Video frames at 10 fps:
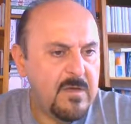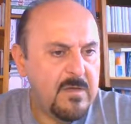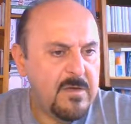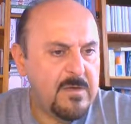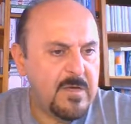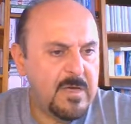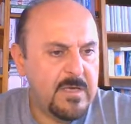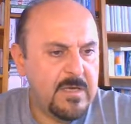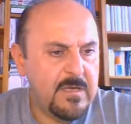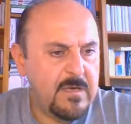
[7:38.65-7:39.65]
Here
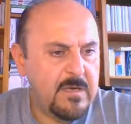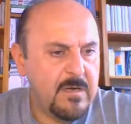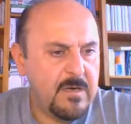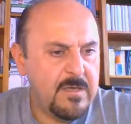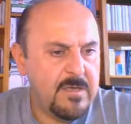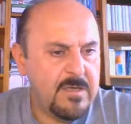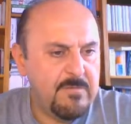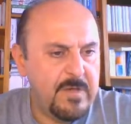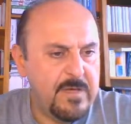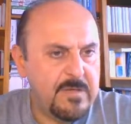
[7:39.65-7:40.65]
I give
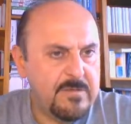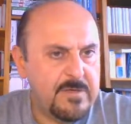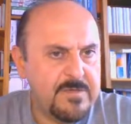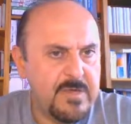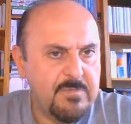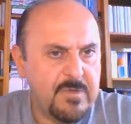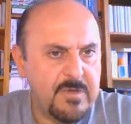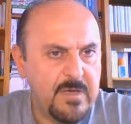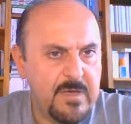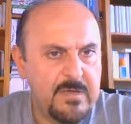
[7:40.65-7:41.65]
another example
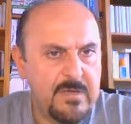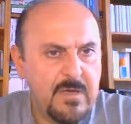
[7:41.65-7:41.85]
here.